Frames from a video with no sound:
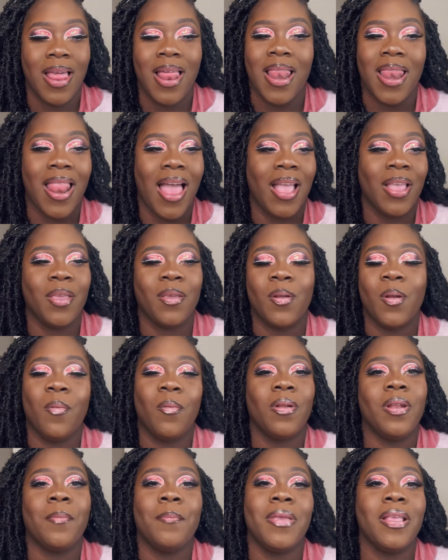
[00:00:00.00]
Like, you don't
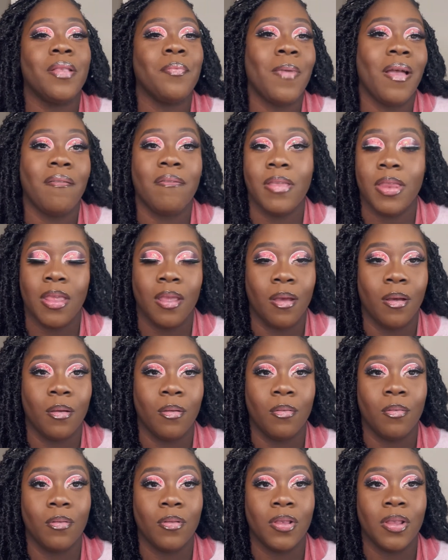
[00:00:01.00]
want to miss my
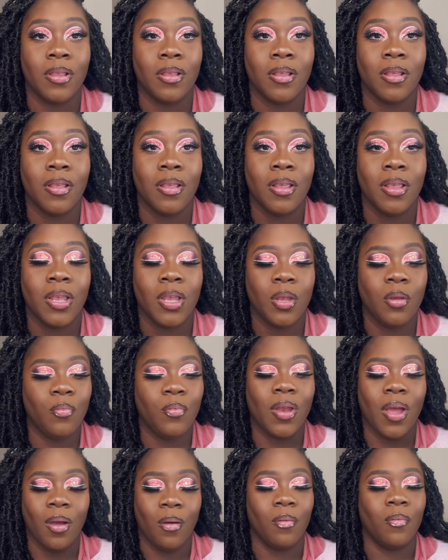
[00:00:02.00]
videos. You
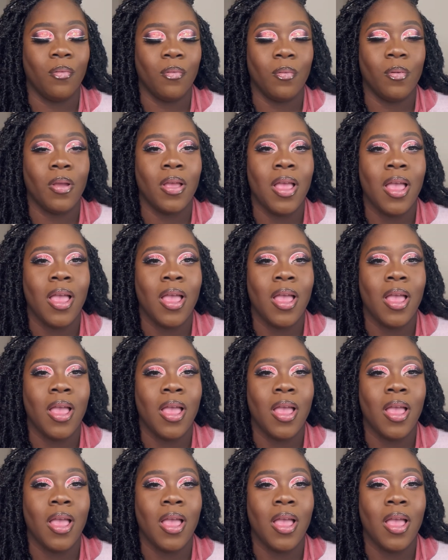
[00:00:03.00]
don't.